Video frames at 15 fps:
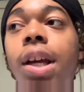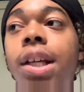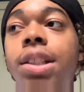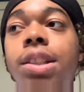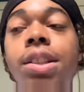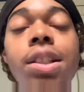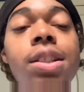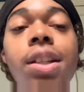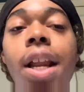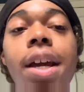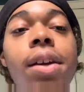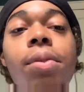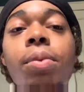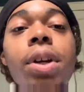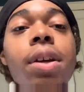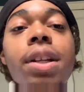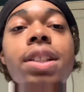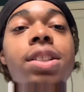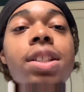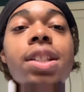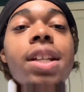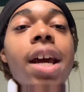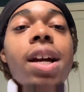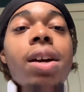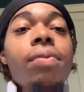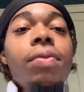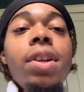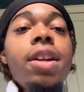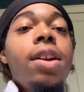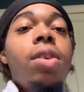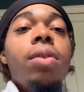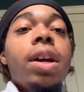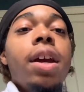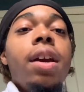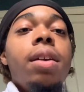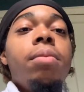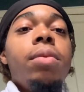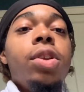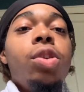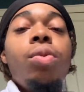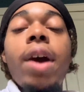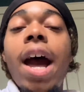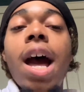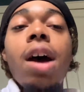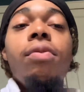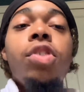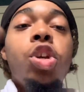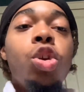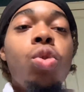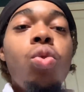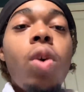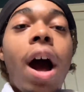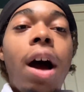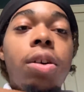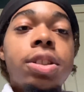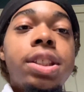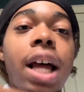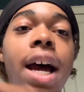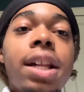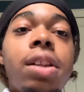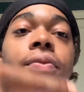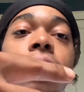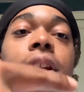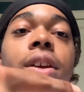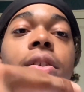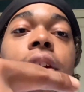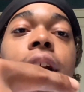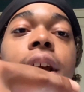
it's just like it's just like a video game you have you outside the video